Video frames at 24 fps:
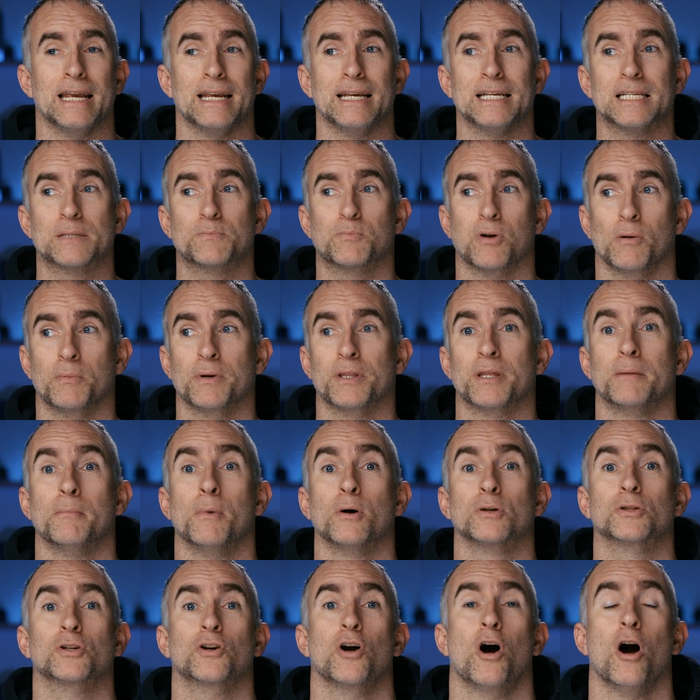is probably the
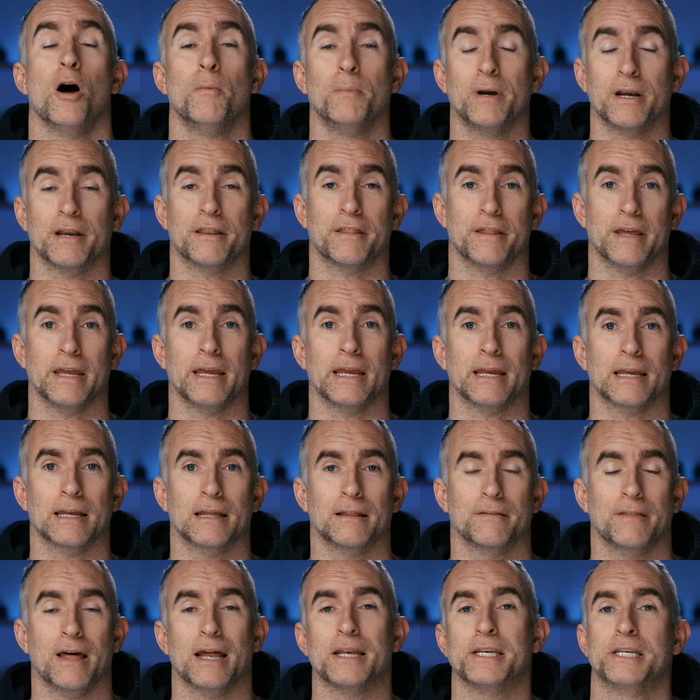most common
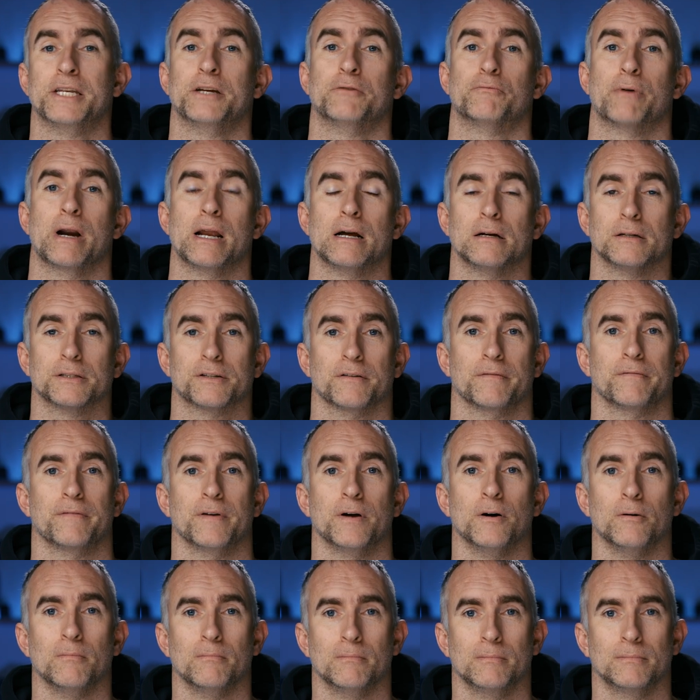thing that derails a
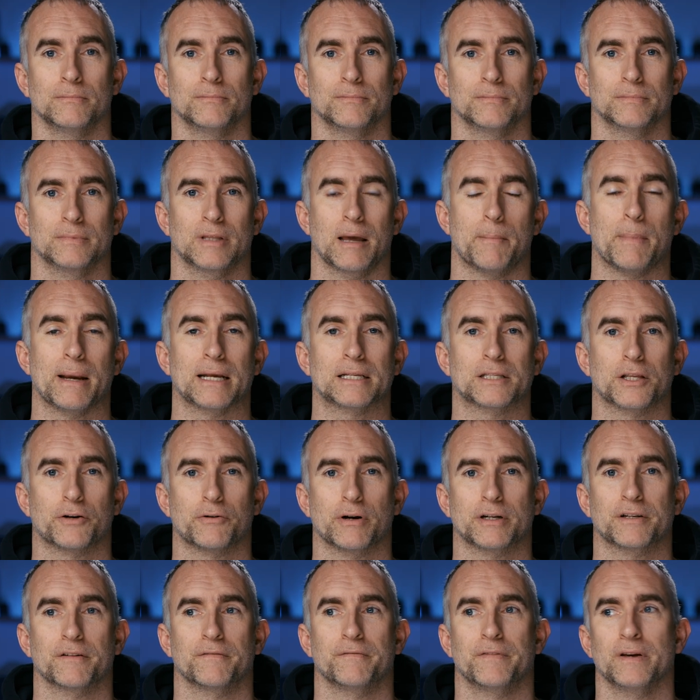film, that makes the
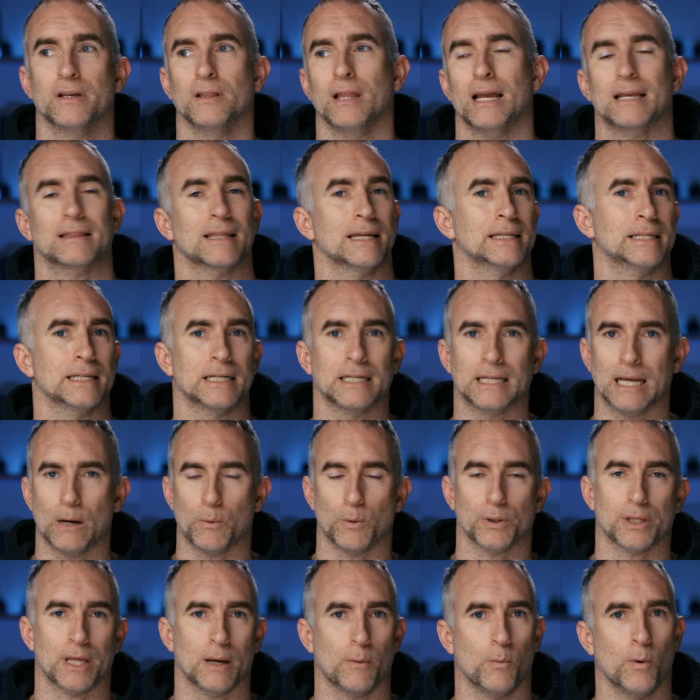director feel like they didn't
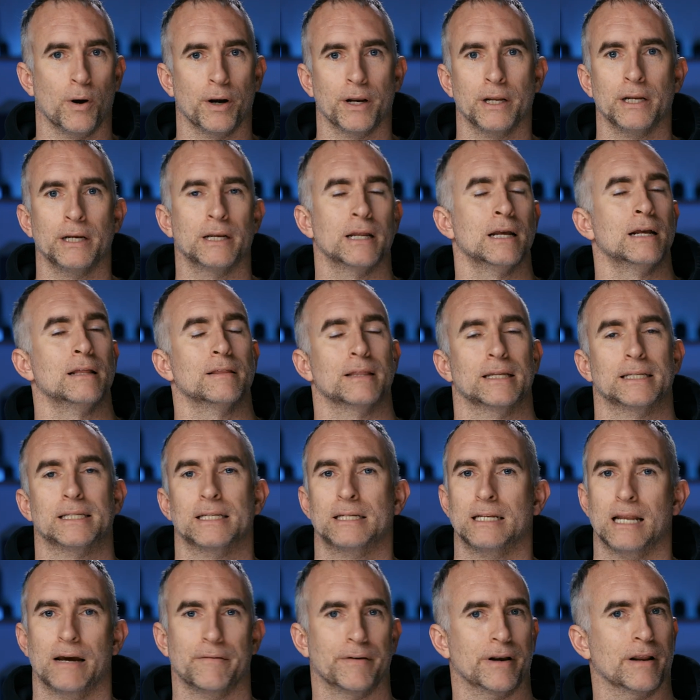get what they wanted, they
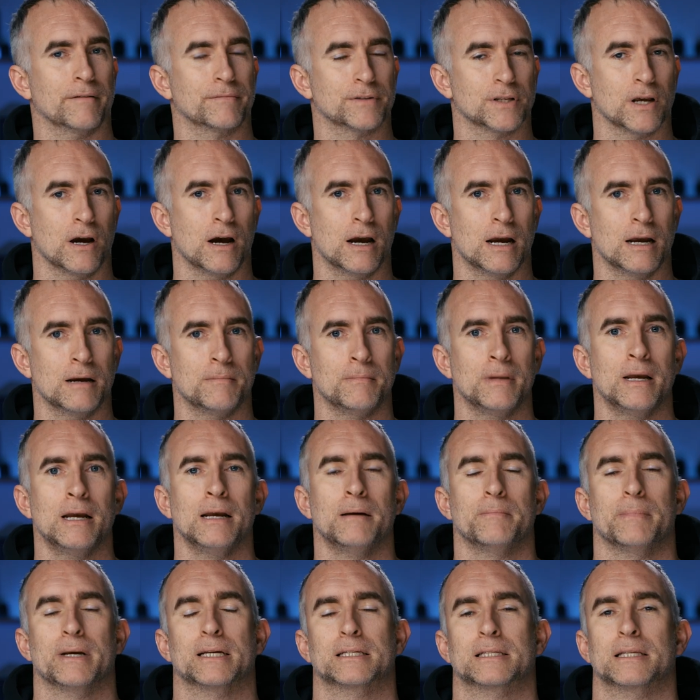didn't have enough time,
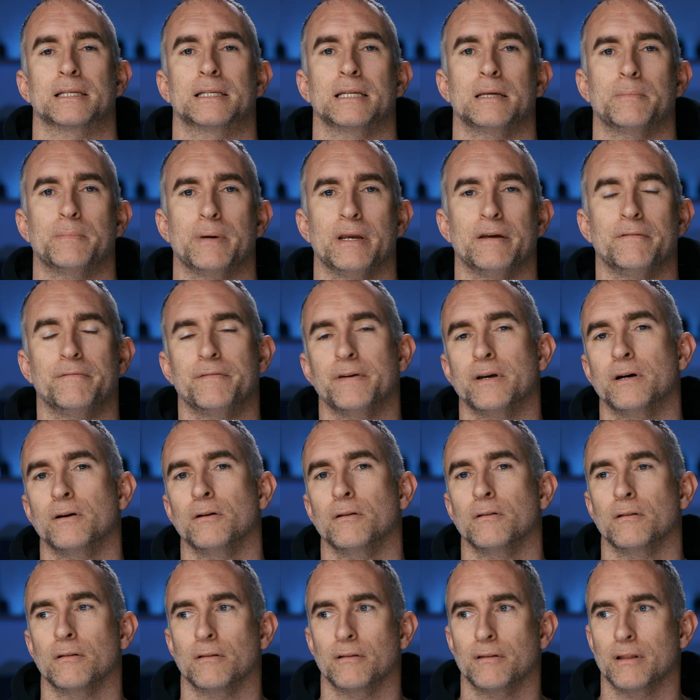makes the DP
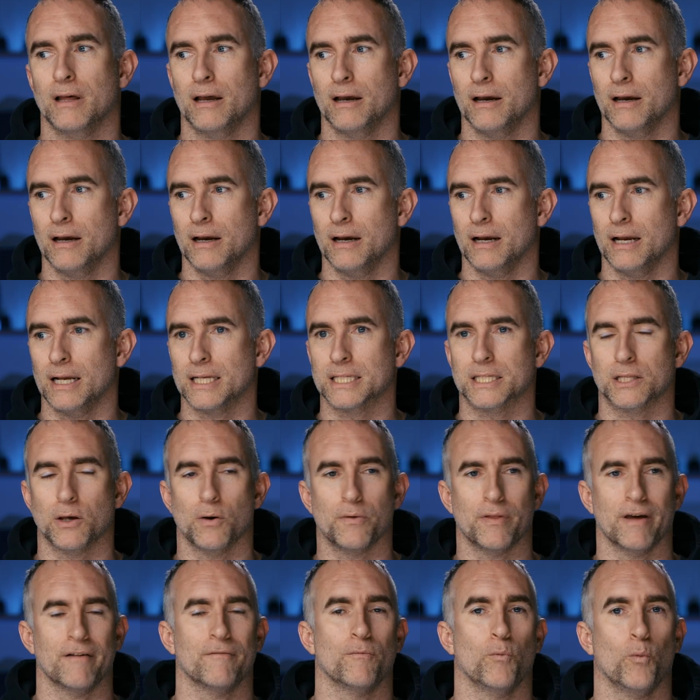feel as
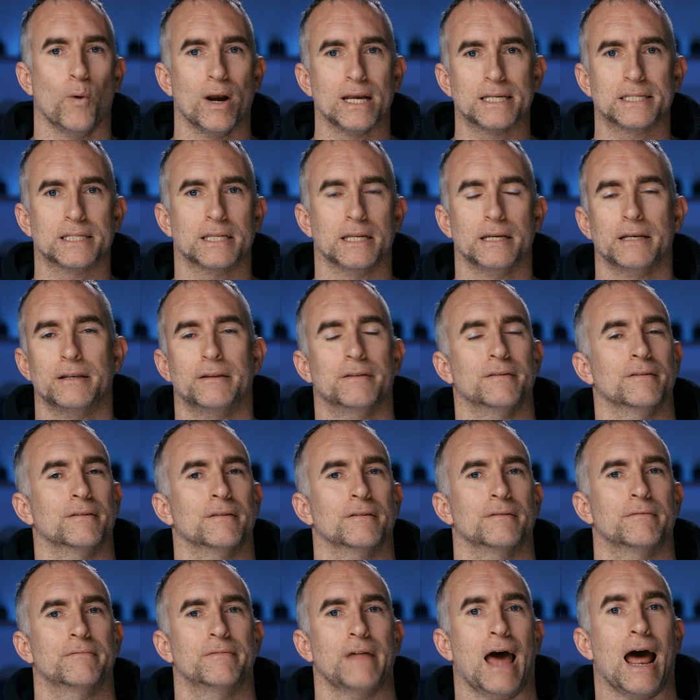though they've wasted
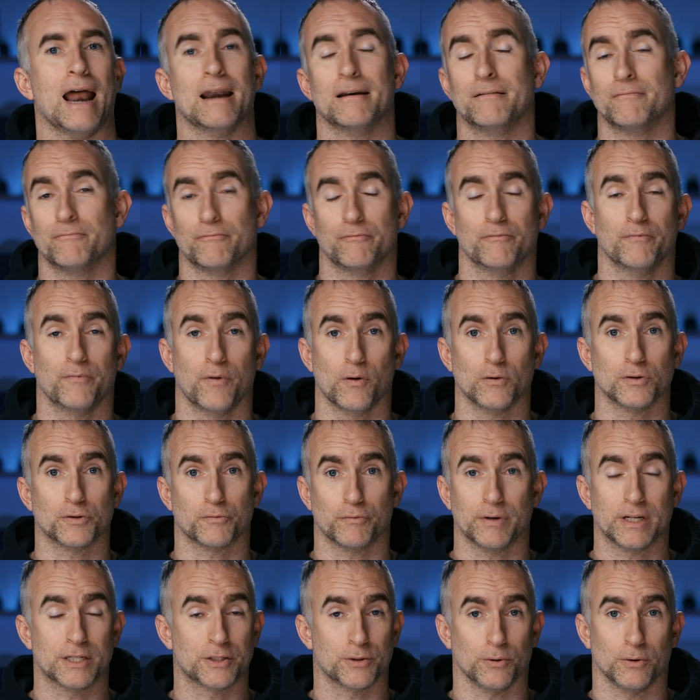
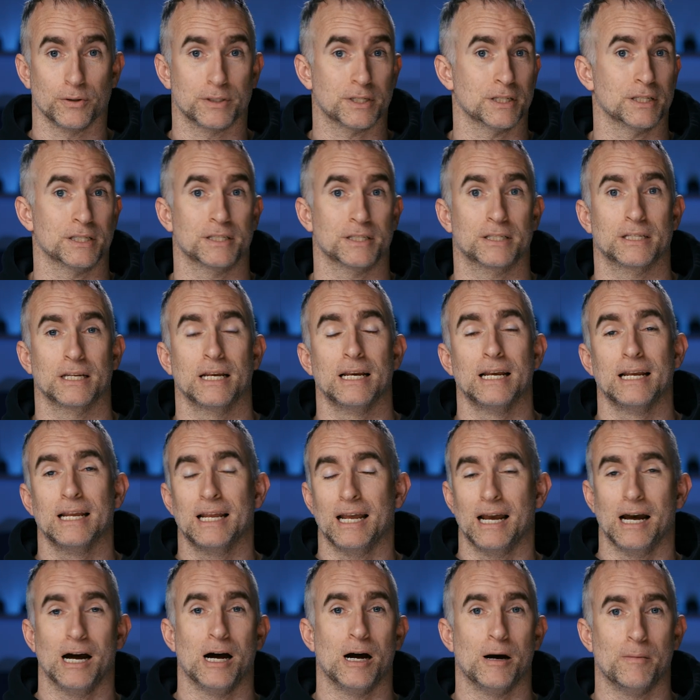those resources
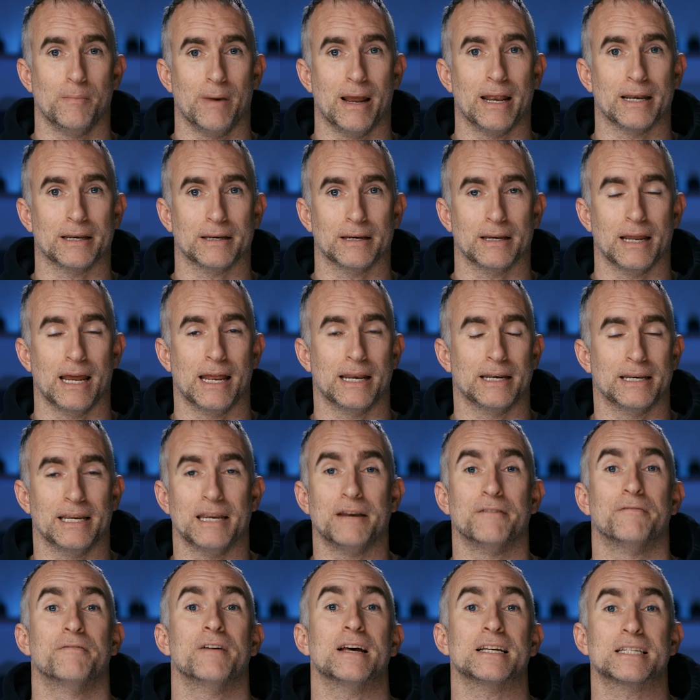and
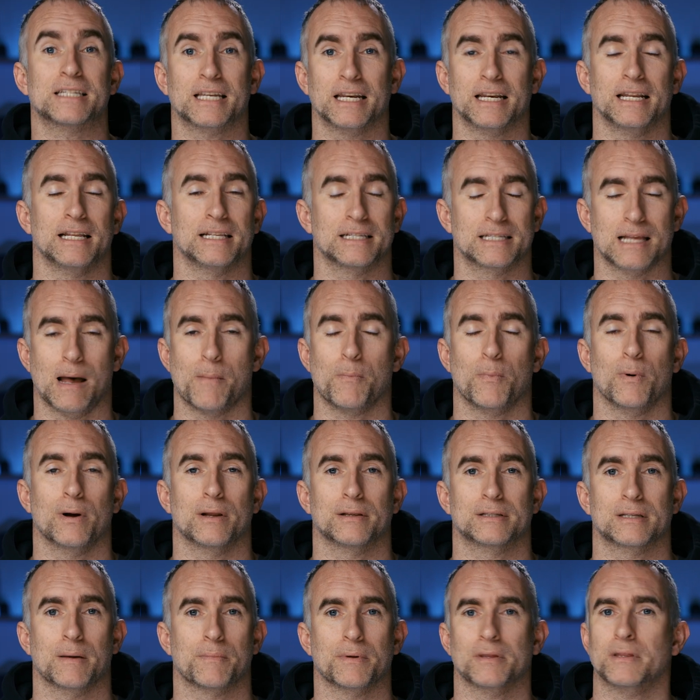invested in
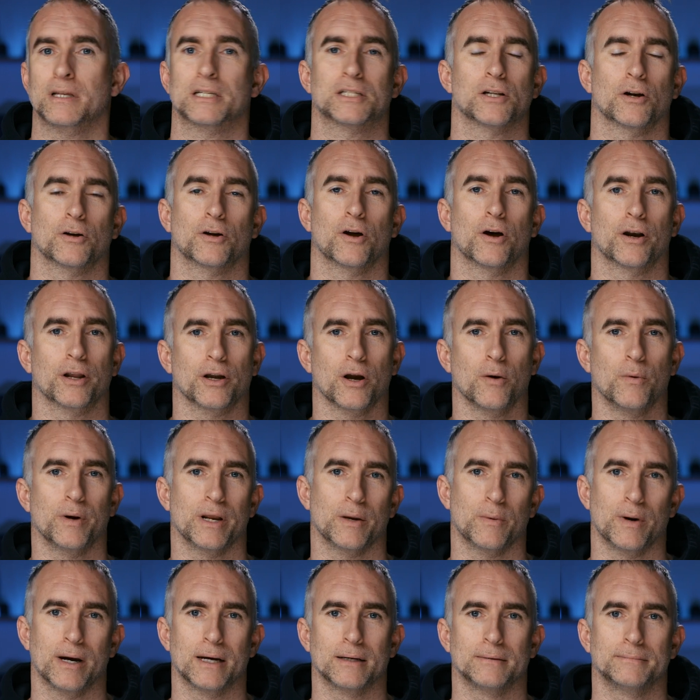something that's not going to go
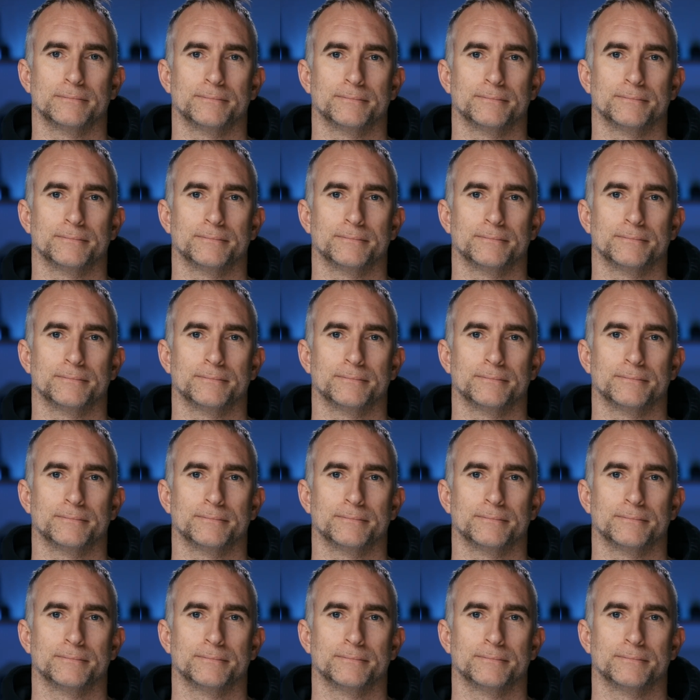anywhere.